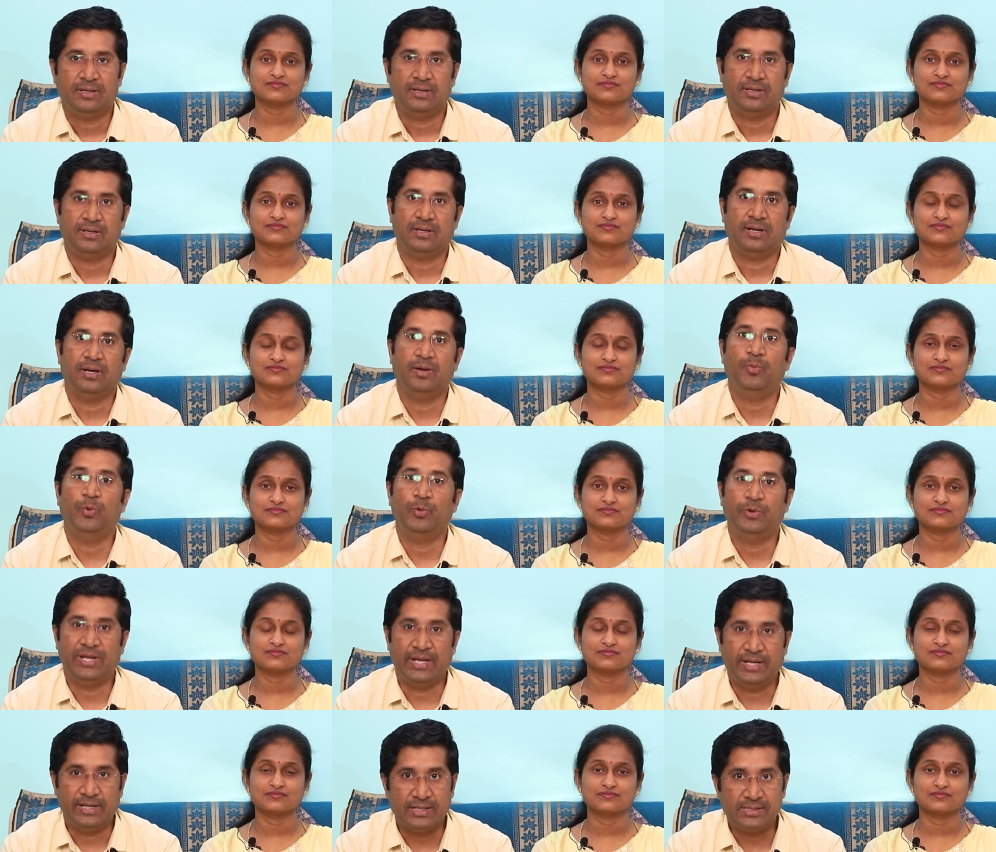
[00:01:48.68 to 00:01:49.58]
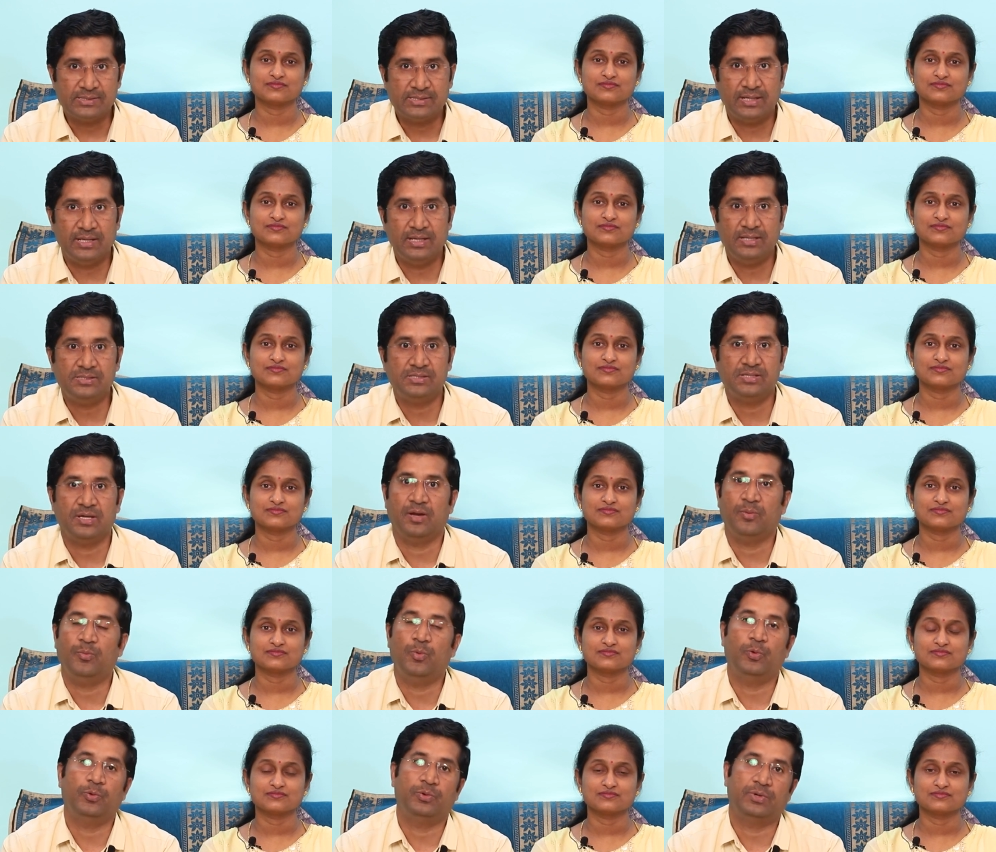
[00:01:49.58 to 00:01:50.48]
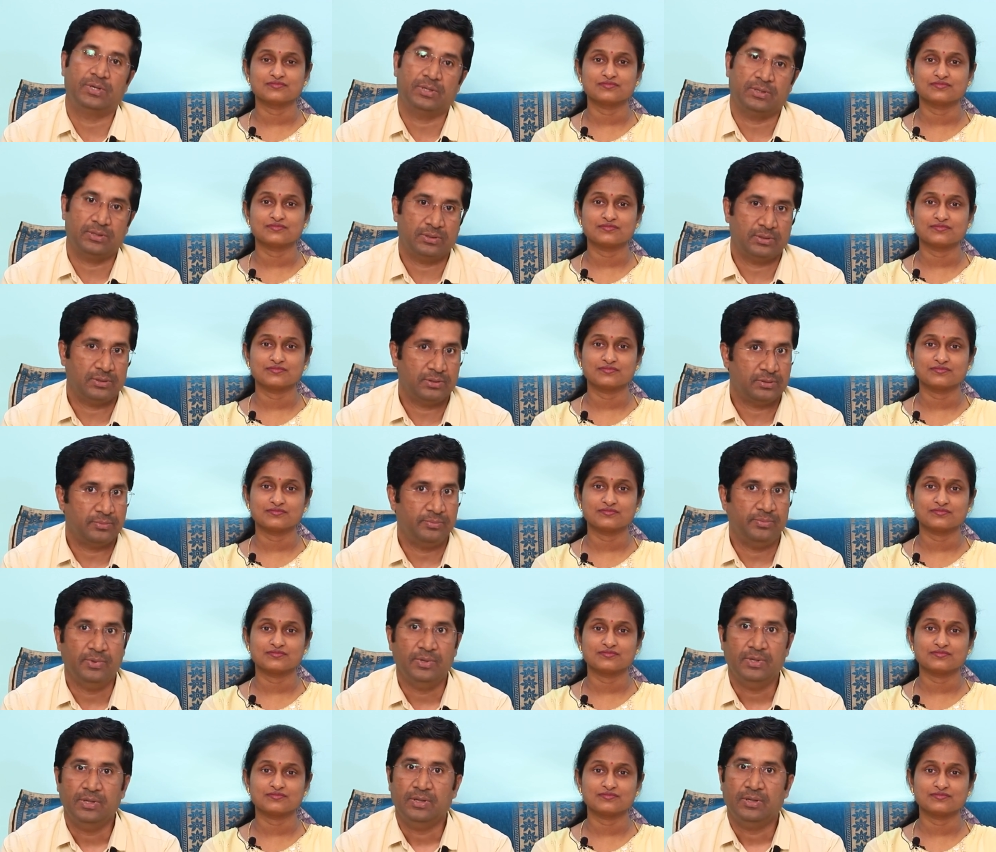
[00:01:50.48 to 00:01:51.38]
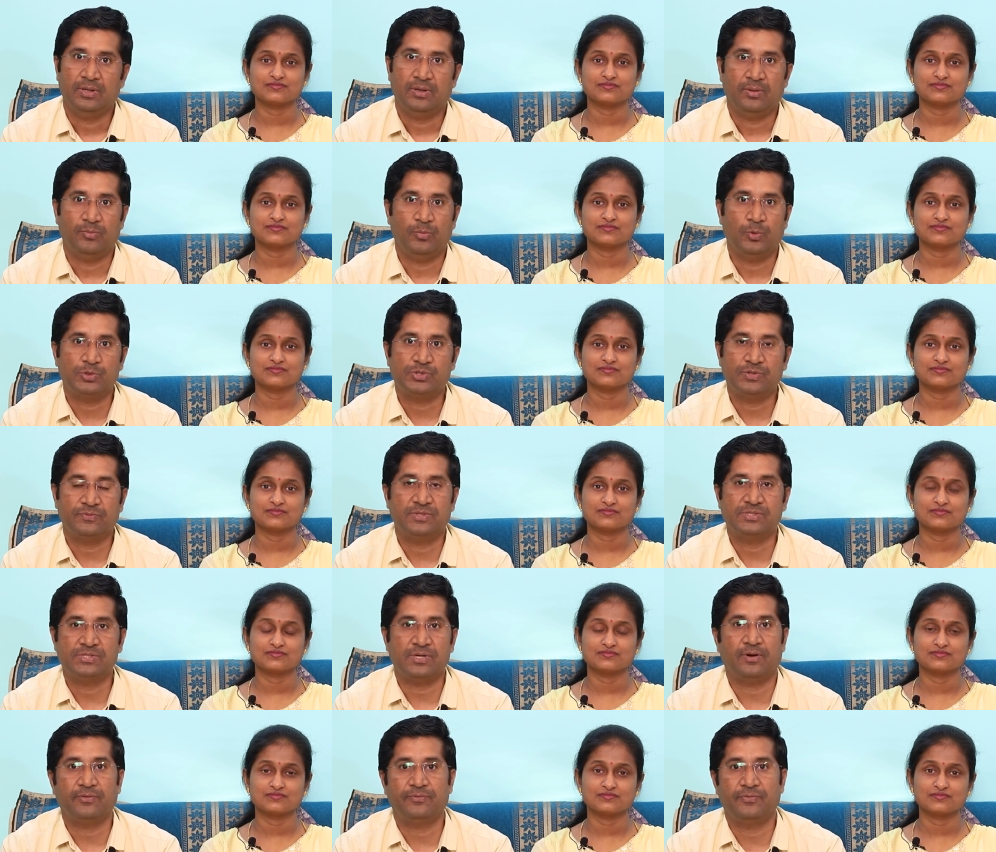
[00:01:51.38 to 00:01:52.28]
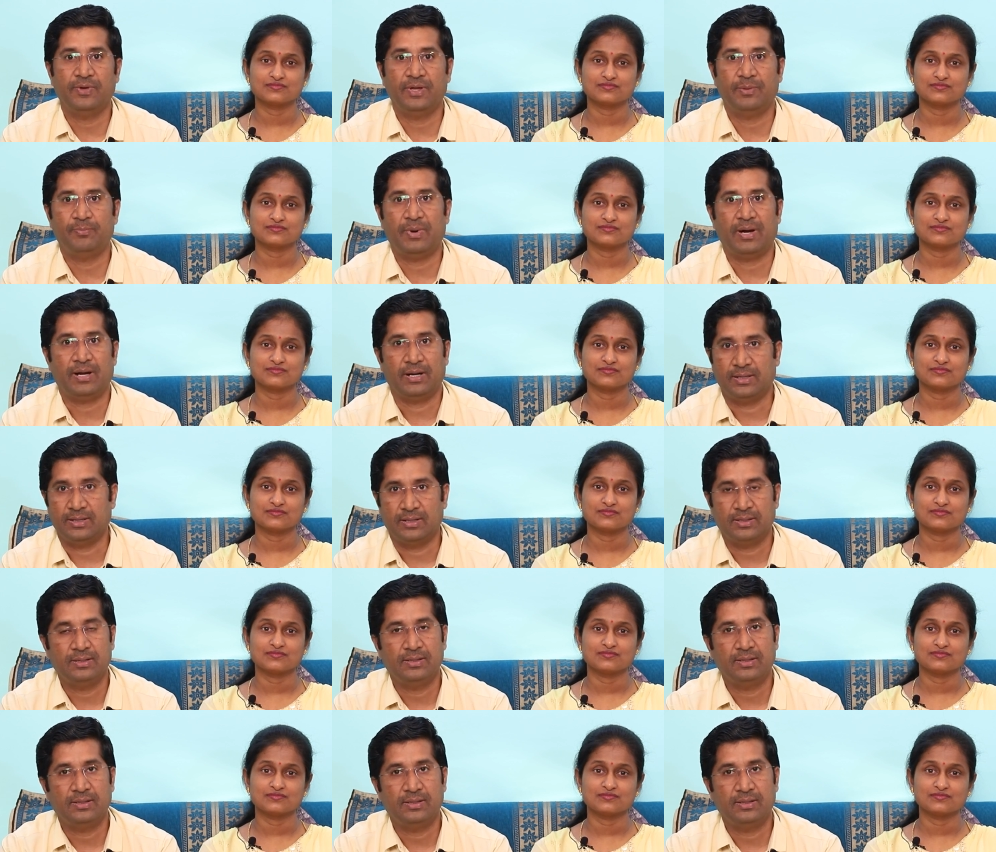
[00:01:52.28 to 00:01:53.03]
Speaker 1: uh, about data science, about uh, most of the software part.